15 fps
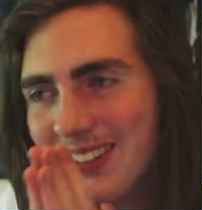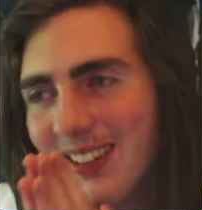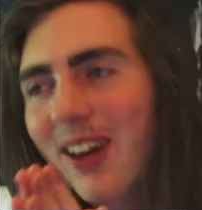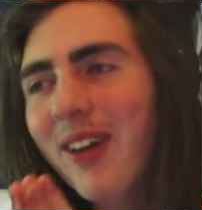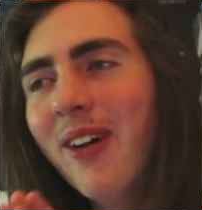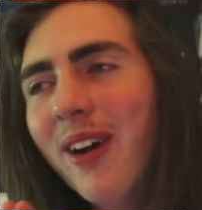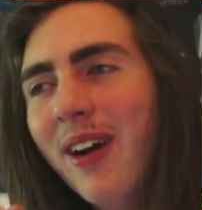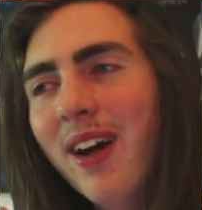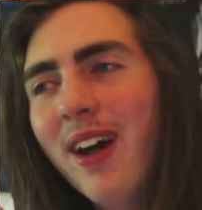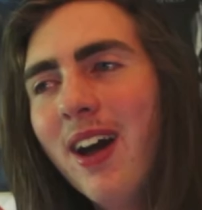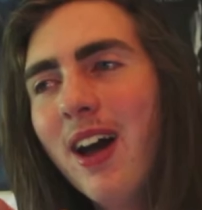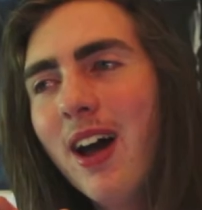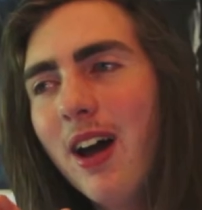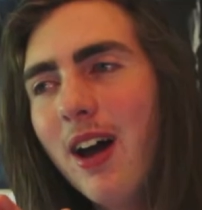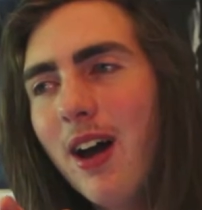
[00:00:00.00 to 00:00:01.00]
So,
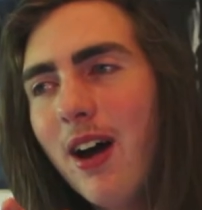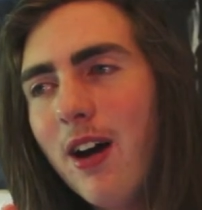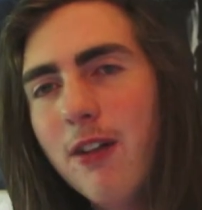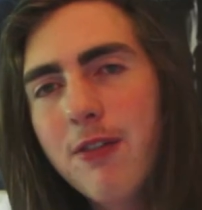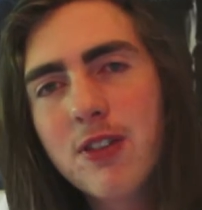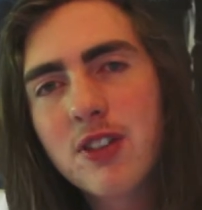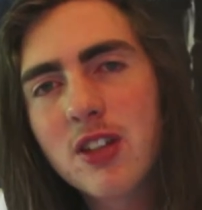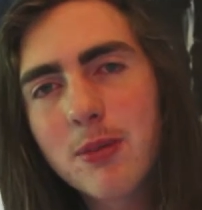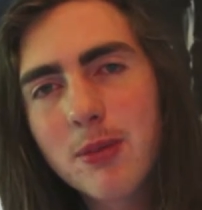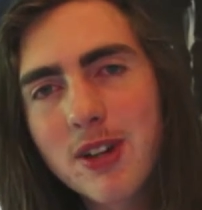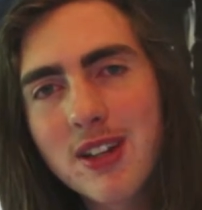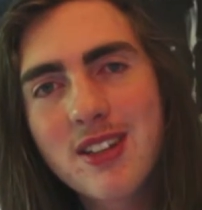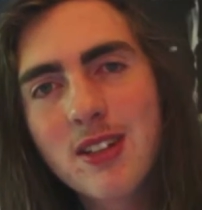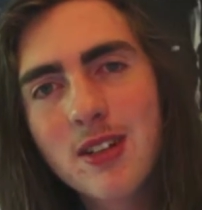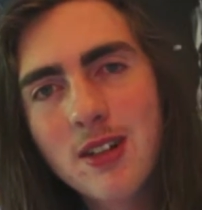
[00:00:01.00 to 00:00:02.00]
our for some
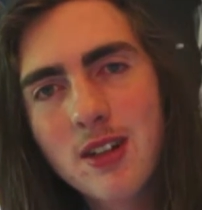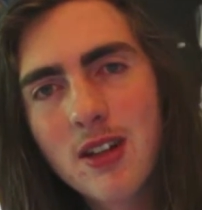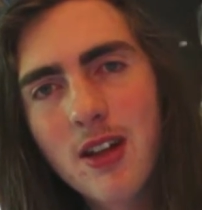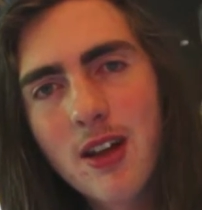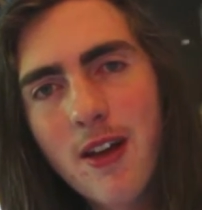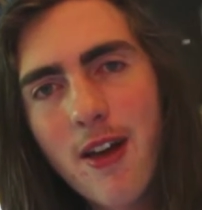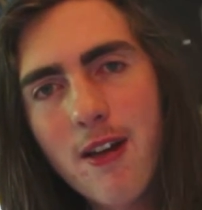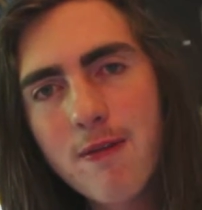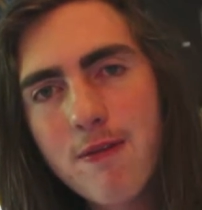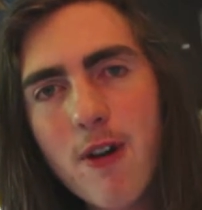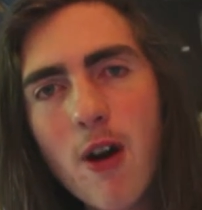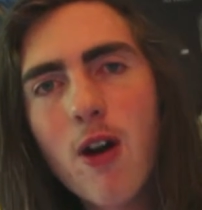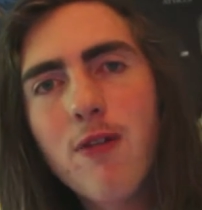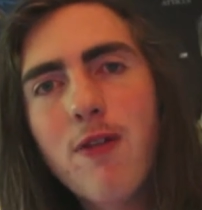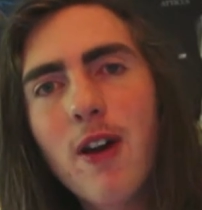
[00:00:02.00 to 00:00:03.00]
reason
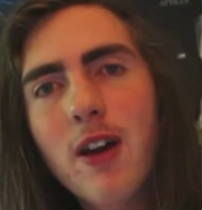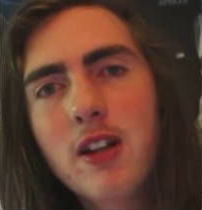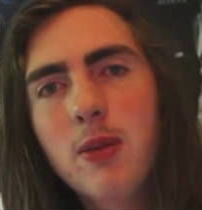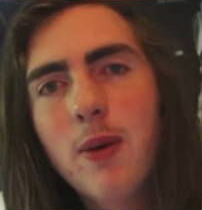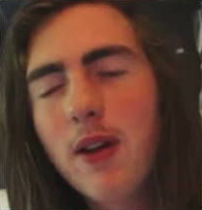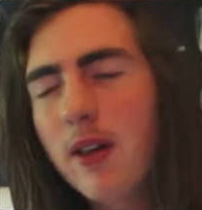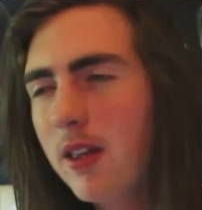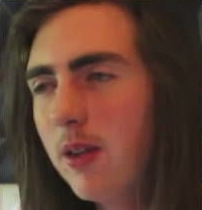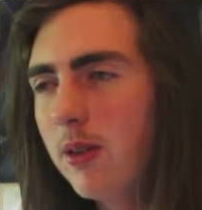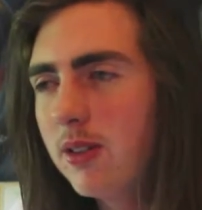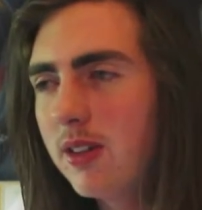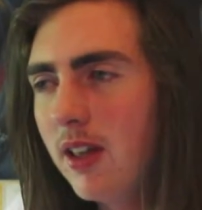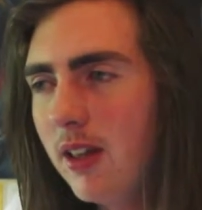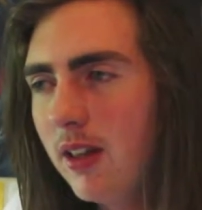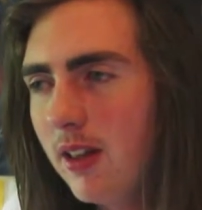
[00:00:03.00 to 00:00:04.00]
verified Twitter
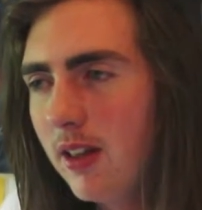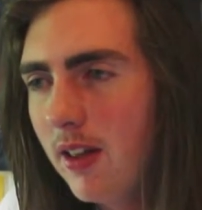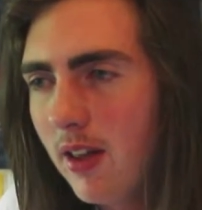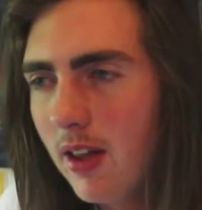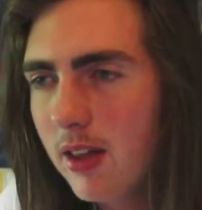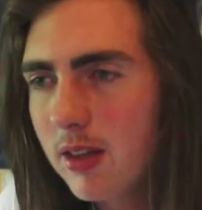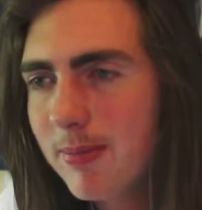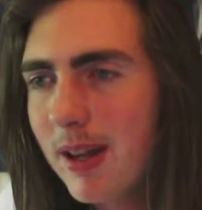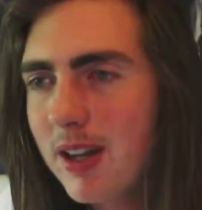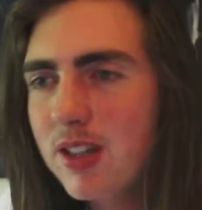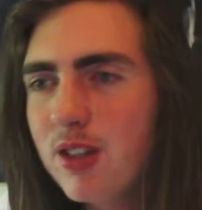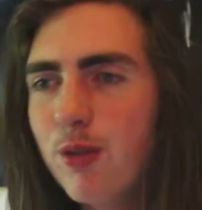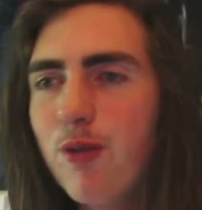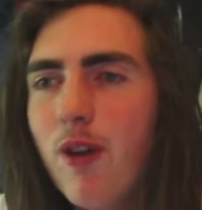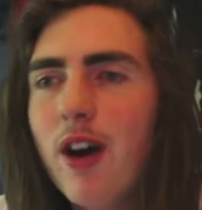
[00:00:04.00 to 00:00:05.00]
user has managed
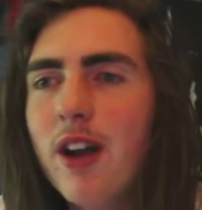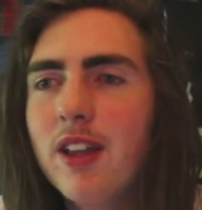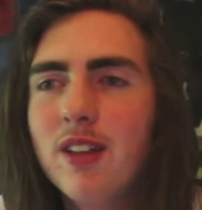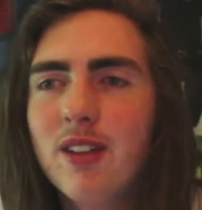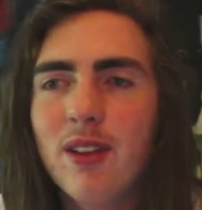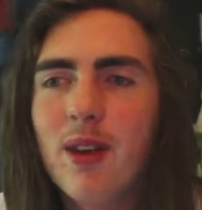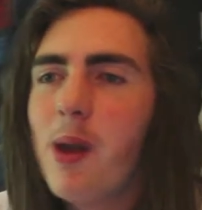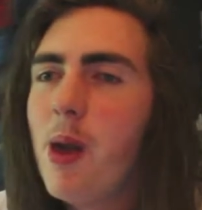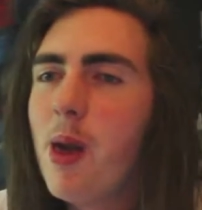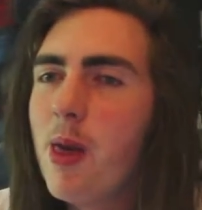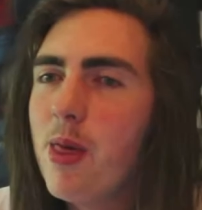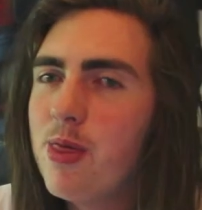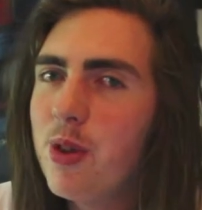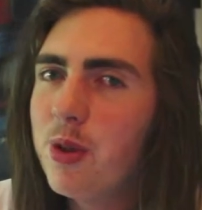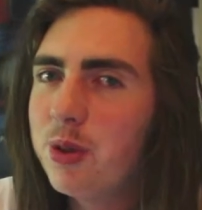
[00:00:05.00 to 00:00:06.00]
to find
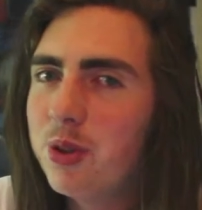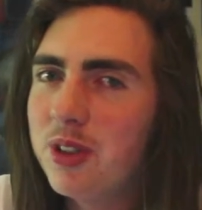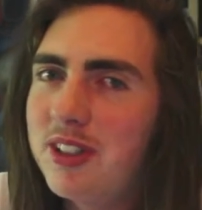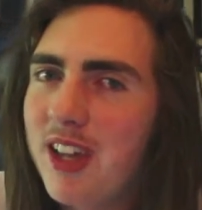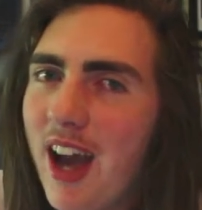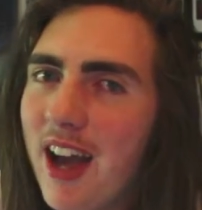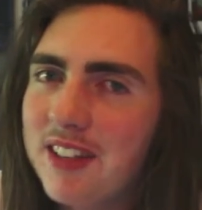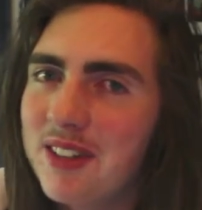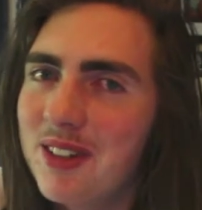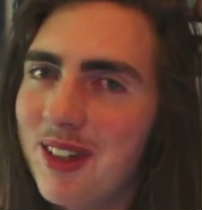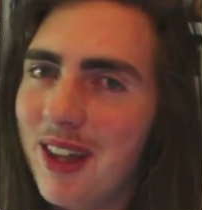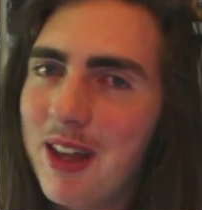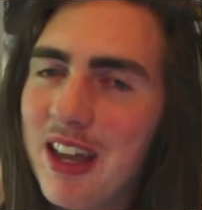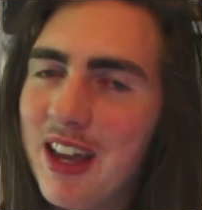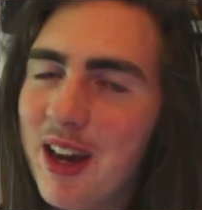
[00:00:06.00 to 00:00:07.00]
the
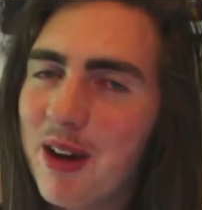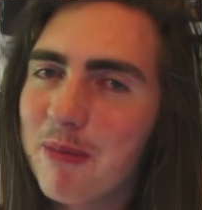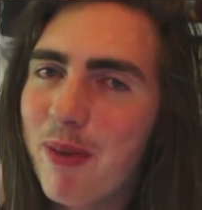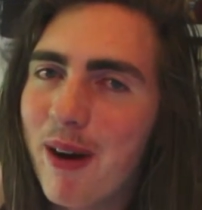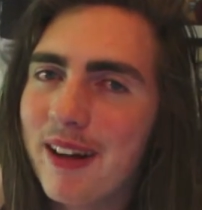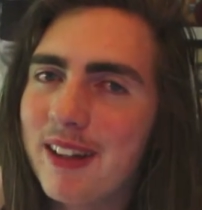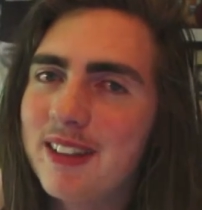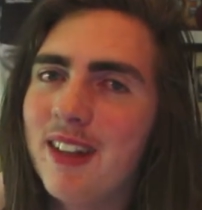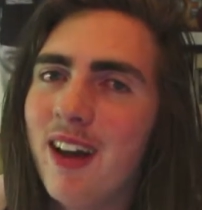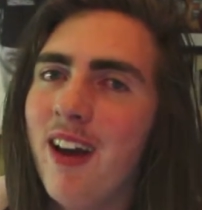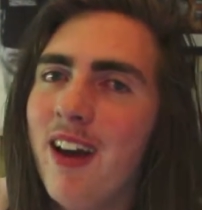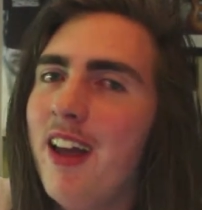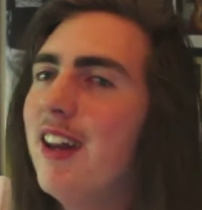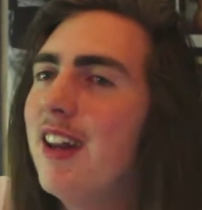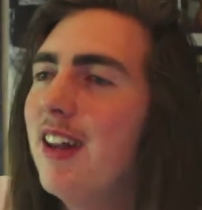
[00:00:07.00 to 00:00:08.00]
dastardly prankster,
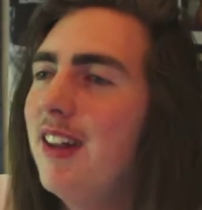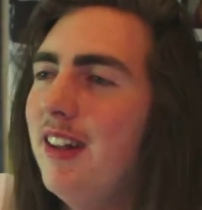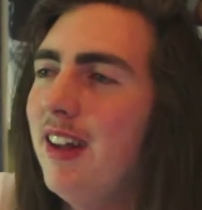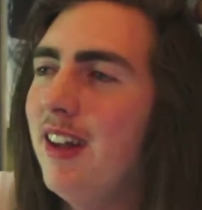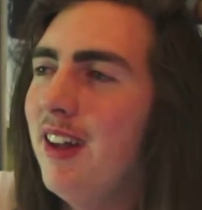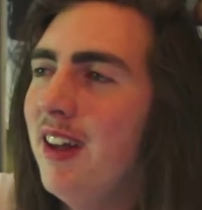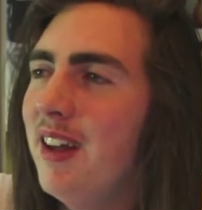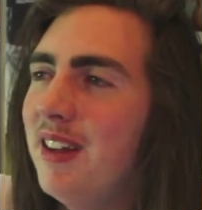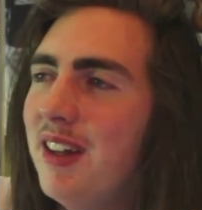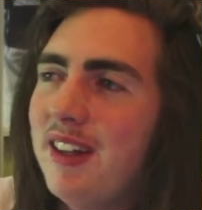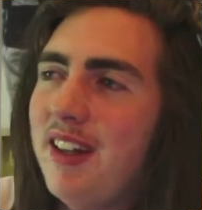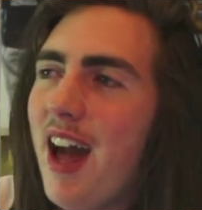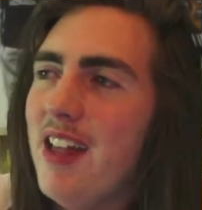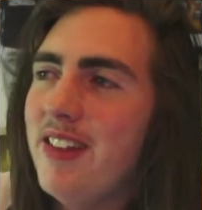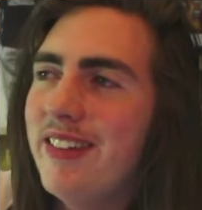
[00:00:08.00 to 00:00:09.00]
the
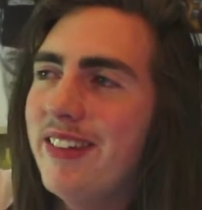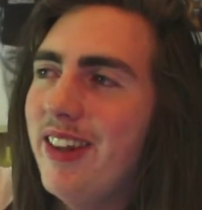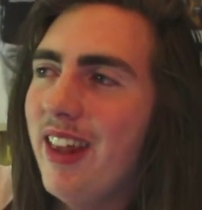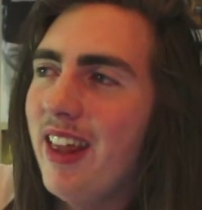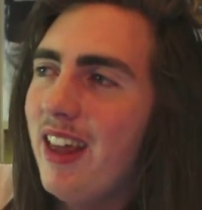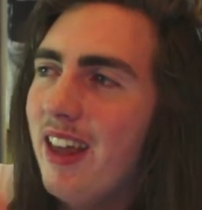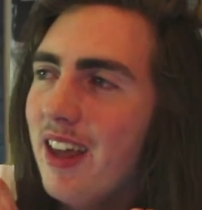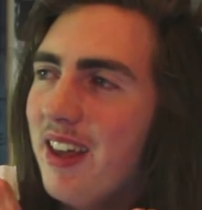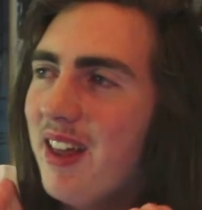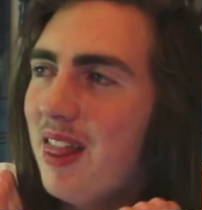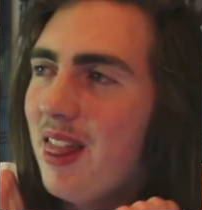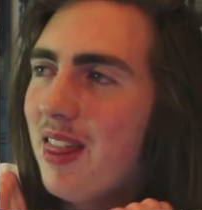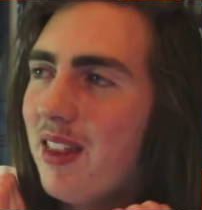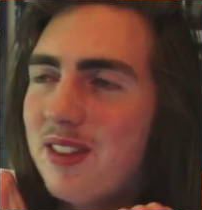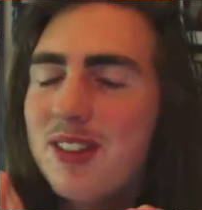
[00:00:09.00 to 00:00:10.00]
dastardly
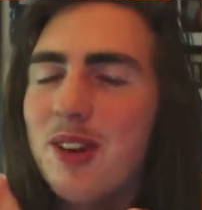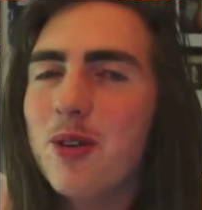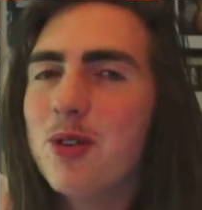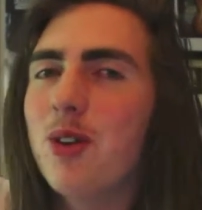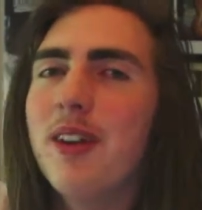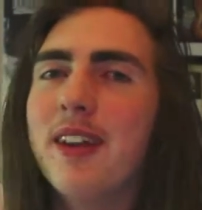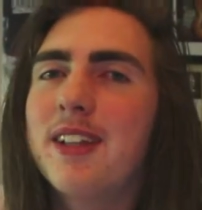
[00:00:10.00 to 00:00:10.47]
social